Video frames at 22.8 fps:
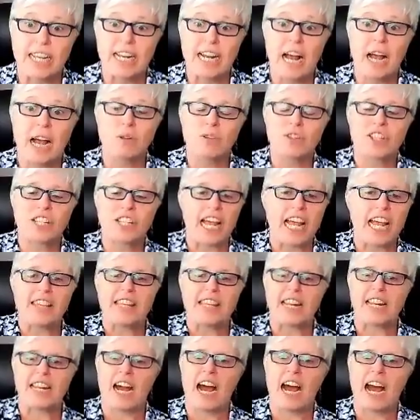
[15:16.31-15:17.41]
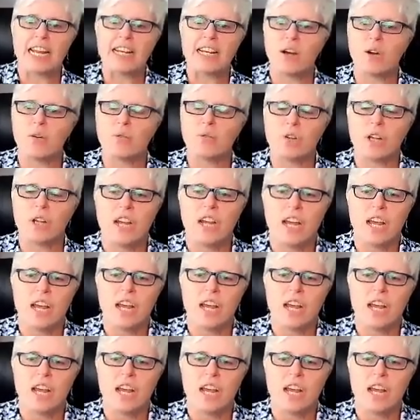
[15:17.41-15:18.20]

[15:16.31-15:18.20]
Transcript: and i'll say that i don't